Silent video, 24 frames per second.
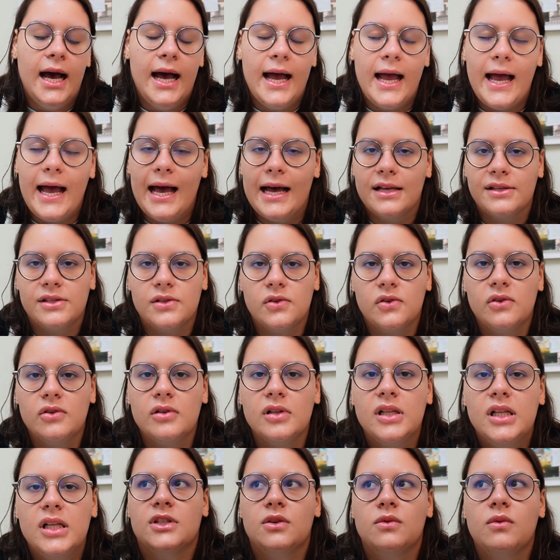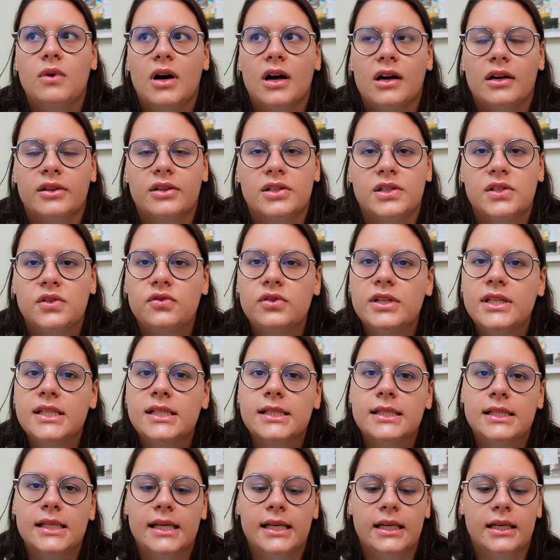a hassle to walk on the
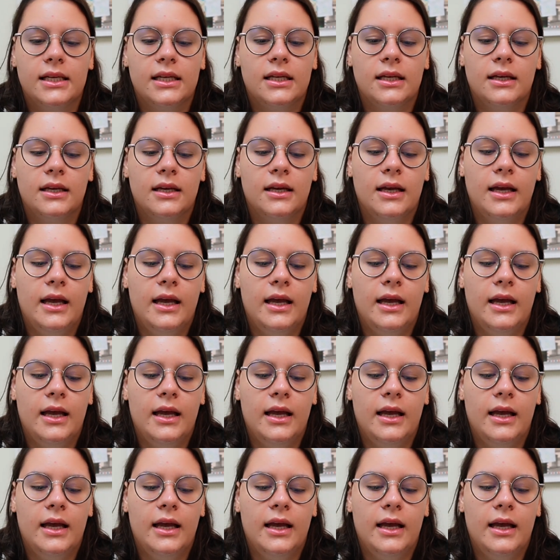streets. Like,